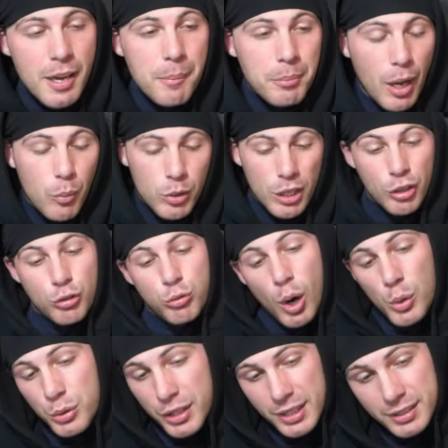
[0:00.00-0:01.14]
But I want to
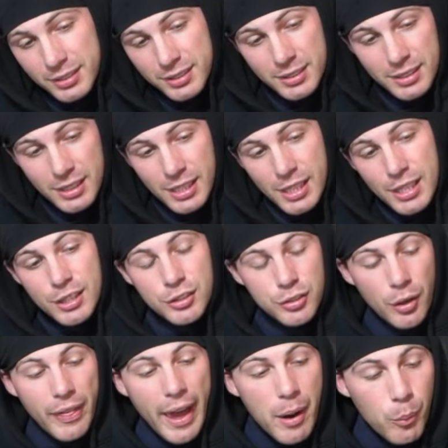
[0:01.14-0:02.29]
grow this so
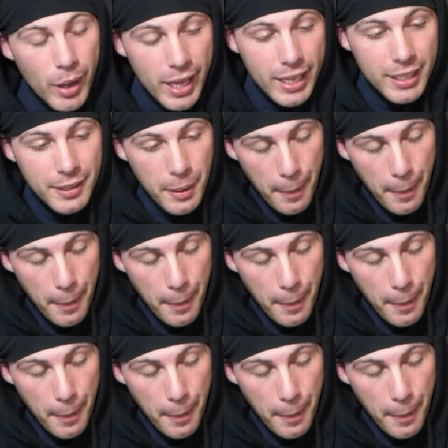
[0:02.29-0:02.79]
that way